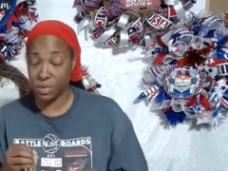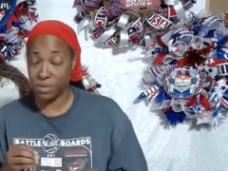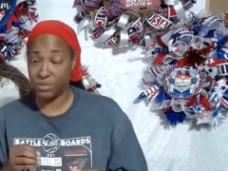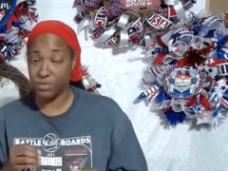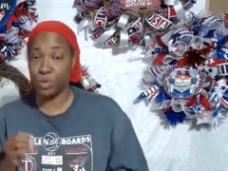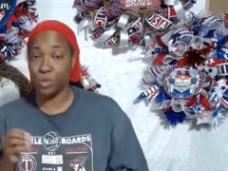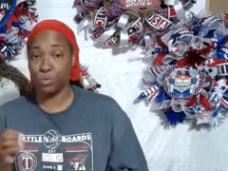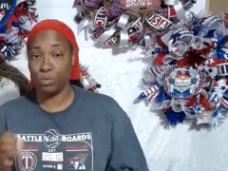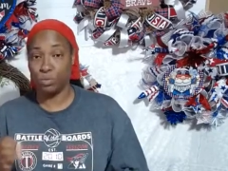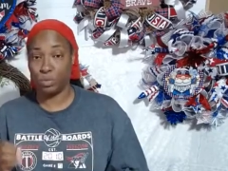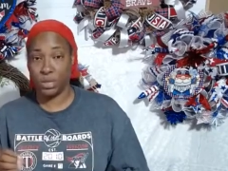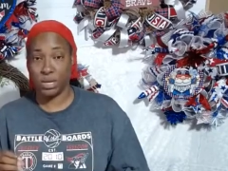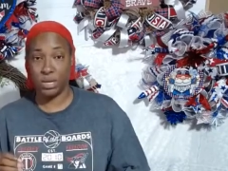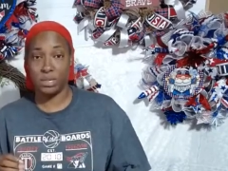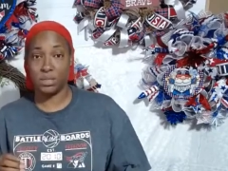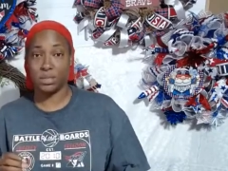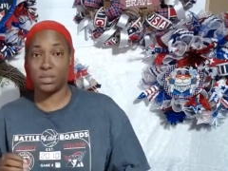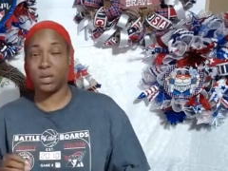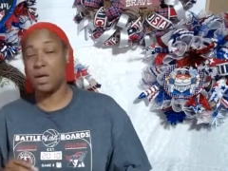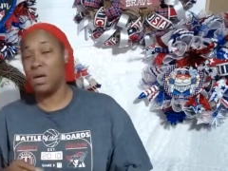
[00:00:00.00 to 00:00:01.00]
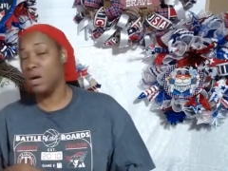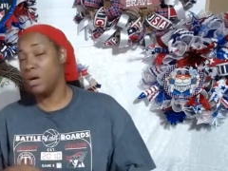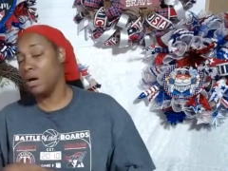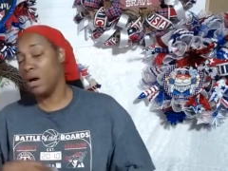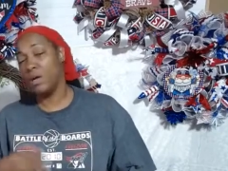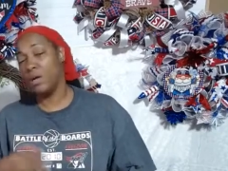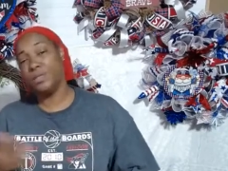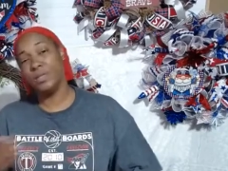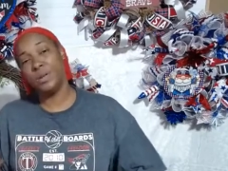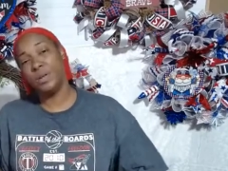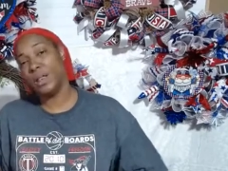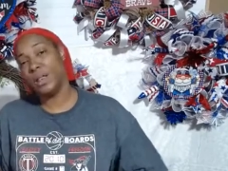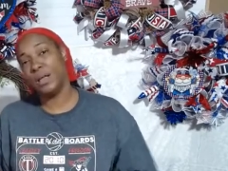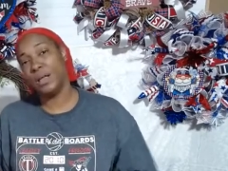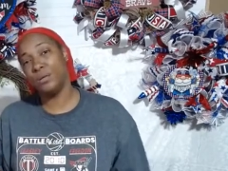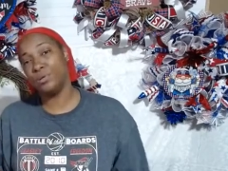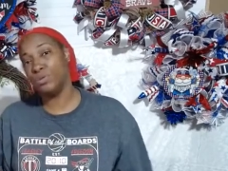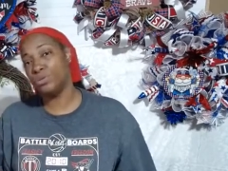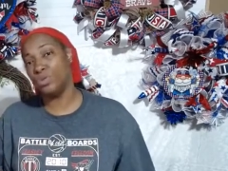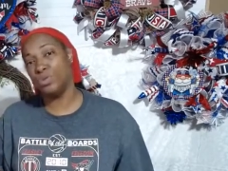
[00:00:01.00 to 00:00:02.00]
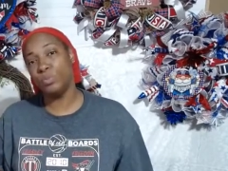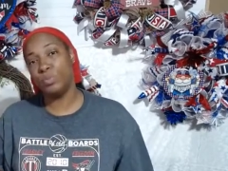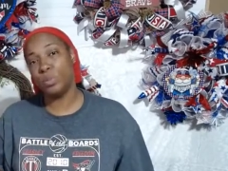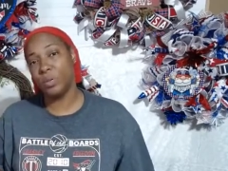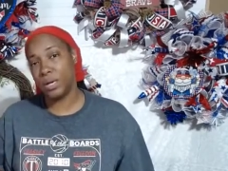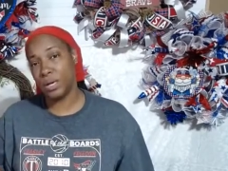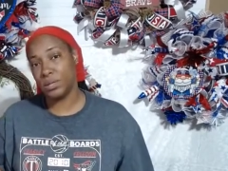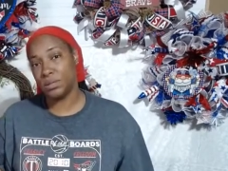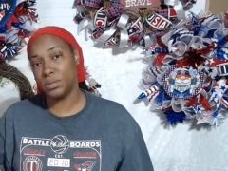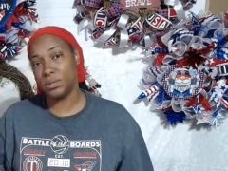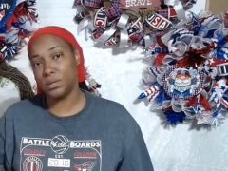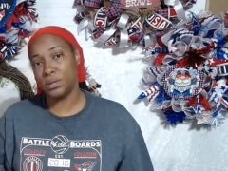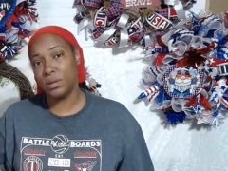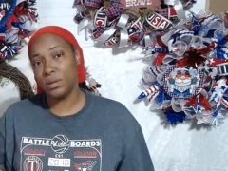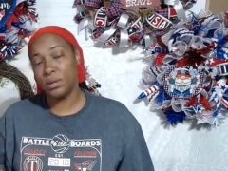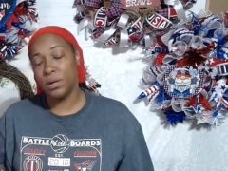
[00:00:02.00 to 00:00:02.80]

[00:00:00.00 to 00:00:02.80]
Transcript: for duplicates. Other than that, I don't do duplicates.